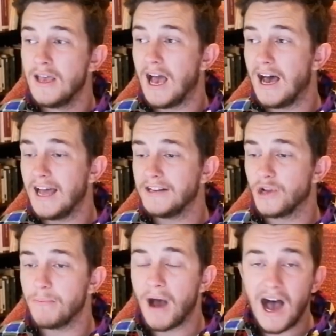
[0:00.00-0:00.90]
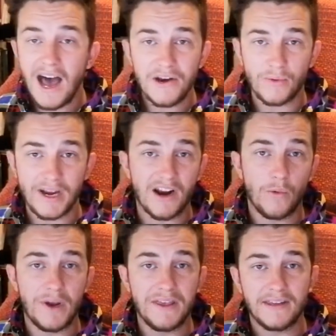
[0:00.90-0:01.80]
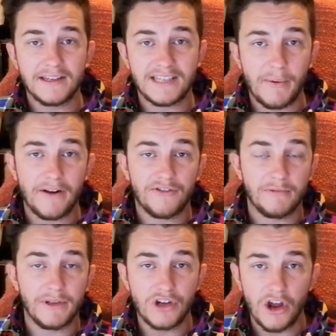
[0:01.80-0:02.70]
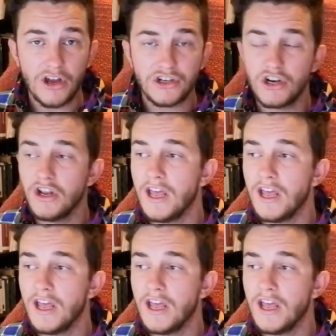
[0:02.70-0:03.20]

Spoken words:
And so partnering with someone from the church